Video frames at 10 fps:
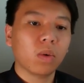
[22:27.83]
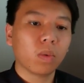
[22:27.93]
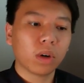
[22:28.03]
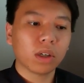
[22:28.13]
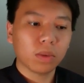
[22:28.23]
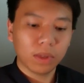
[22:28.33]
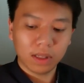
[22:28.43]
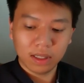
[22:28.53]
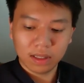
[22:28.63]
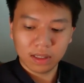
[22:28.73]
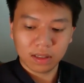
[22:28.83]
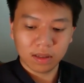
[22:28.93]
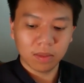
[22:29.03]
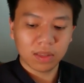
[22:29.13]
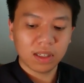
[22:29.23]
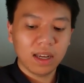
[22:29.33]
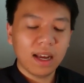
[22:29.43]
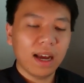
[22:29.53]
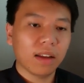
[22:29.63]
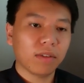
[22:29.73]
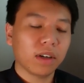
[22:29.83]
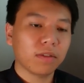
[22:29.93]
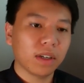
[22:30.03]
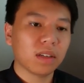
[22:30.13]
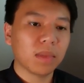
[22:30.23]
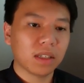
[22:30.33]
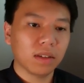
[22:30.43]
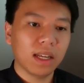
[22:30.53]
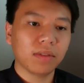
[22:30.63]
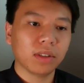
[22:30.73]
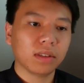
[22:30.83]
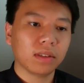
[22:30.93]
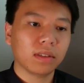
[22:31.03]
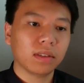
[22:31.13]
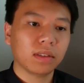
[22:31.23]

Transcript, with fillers: work with these systems at a very fundamental level.